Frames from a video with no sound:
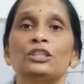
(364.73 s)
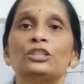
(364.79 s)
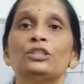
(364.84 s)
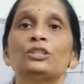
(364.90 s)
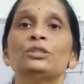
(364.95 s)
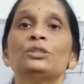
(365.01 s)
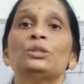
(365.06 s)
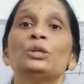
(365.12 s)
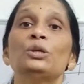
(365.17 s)

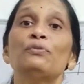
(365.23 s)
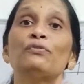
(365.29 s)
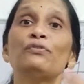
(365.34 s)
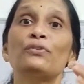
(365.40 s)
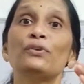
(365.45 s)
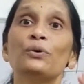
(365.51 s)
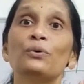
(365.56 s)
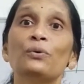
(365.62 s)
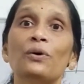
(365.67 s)
If
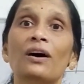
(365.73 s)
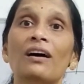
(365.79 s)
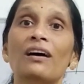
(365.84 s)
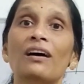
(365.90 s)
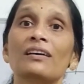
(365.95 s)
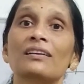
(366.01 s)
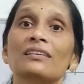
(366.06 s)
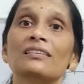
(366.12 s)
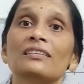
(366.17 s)
you are
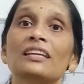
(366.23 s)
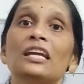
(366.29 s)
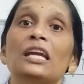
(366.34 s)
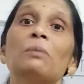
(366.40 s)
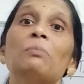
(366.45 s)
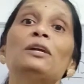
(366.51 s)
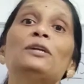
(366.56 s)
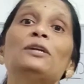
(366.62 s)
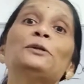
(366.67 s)

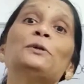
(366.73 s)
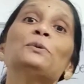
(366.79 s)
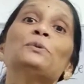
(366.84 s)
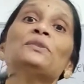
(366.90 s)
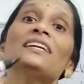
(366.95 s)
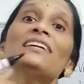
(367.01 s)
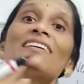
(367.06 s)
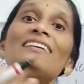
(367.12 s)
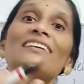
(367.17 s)
able to
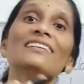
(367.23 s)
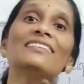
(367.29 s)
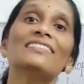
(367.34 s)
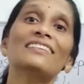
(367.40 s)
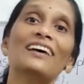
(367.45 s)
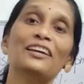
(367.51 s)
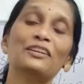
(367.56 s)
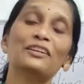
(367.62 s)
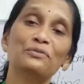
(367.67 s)
think in
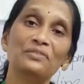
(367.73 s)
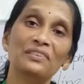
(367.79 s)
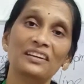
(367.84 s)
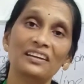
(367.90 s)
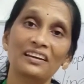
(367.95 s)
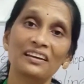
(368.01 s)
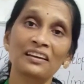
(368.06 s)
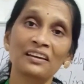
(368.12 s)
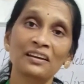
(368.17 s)
that way,
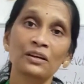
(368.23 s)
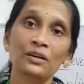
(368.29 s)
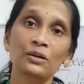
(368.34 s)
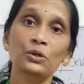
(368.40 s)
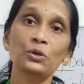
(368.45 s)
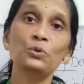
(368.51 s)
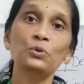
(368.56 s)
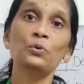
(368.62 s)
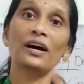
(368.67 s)

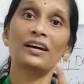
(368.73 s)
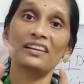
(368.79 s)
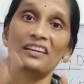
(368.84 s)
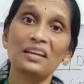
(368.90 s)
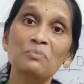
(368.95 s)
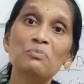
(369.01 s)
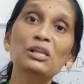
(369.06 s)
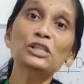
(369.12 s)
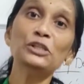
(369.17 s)
you are
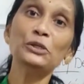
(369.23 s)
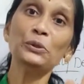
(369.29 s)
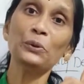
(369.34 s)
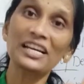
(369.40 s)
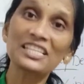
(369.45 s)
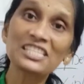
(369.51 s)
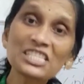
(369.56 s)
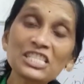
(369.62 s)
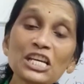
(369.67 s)
able to
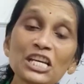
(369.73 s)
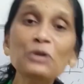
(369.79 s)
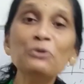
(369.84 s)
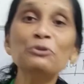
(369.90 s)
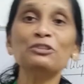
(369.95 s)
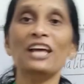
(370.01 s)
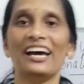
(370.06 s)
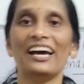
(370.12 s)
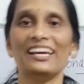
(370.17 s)
achieve
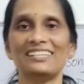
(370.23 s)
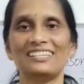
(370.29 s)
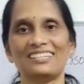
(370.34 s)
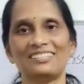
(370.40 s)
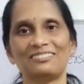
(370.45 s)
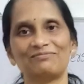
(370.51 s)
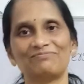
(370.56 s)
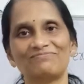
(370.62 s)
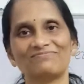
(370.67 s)
that.
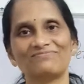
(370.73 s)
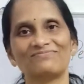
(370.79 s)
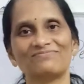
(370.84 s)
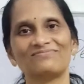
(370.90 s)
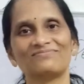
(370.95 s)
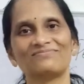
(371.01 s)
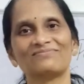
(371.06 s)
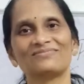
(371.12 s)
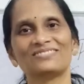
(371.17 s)

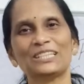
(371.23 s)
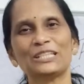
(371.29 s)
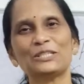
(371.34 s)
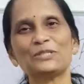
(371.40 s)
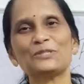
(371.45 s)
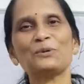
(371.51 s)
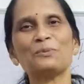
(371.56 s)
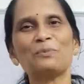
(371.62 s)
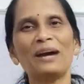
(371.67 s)

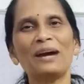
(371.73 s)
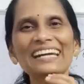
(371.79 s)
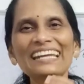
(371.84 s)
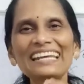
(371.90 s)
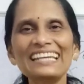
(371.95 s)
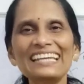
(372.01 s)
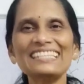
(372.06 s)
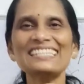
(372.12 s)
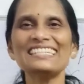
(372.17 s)
So my
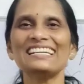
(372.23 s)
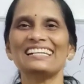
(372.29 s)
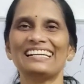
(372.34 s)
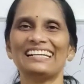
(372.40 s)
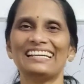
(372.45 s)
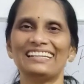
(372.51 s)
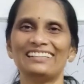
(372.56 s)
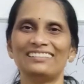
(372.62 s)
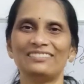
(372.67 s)
dear children,
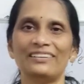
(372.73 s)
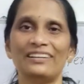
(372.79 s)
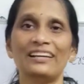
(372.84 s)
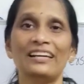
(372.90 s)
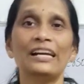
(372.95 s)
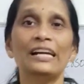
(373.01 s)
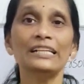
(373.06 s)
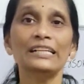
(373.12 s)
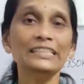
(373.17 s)

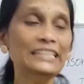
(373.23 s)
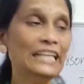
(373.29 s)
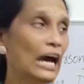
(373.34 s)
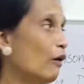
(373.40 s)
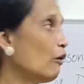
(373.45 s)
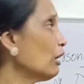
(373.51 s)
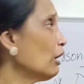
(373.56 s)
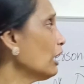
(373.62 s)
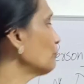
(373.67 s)

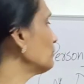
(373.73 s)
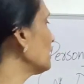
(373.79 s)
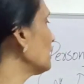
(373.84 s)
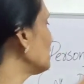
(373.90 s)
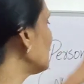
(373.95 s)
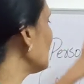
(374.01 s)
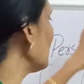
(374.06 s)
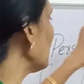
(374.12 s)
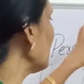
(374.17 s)
develop the
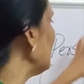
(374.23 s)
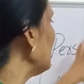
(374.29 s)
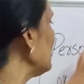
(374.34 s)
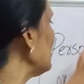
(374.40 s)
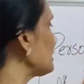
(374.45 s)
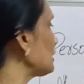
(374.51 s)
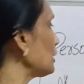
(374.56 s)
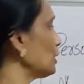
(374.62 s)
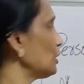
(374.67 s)
3
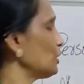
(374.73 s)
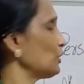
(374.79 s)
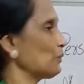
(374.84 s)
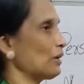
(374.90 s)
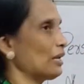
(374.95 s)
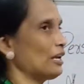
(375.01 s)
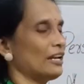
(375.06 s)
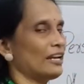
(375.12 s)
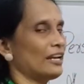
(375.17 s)
D's in your
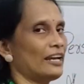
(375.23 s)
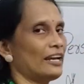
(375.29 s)
life.